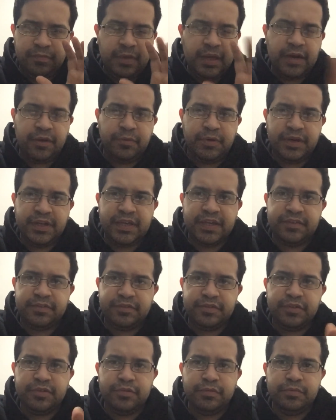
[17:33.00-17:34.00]
I don't want to get
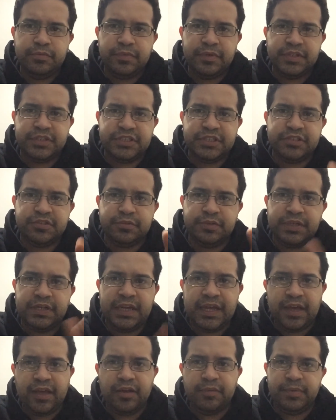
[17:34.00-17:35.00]
too much into it
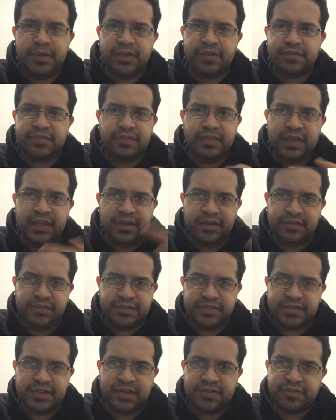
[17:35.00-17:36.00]
now because then it
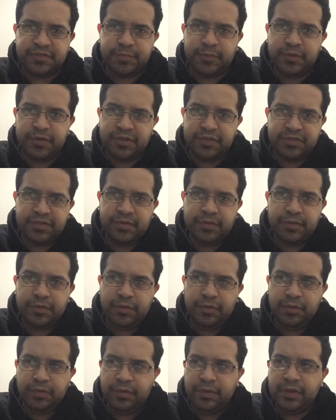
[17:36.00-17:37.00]
just kind of spoils the
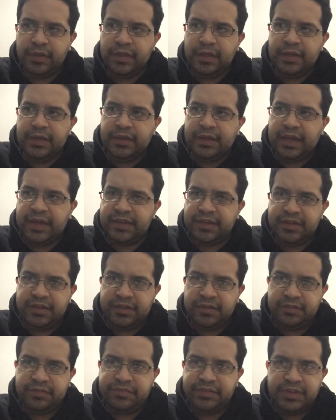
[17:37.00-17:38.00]
whole
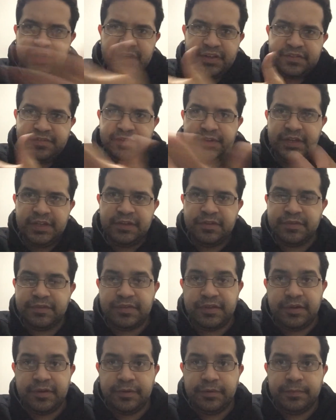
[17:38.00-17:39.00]
idea of the next video.
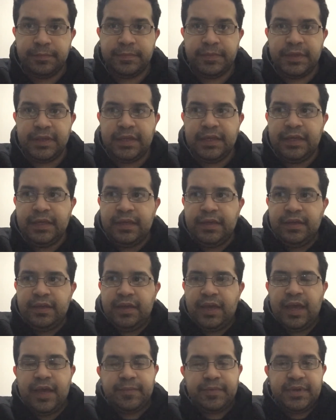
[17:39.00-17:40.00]
So
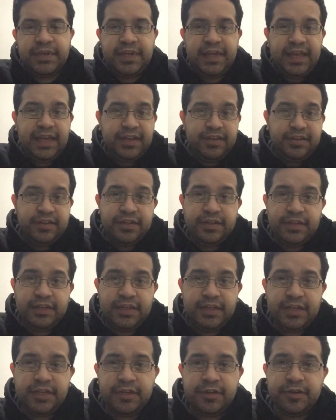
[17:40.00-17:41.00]
I'm gonna end it
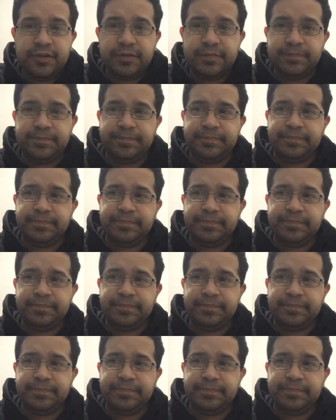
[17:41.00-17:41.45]
here.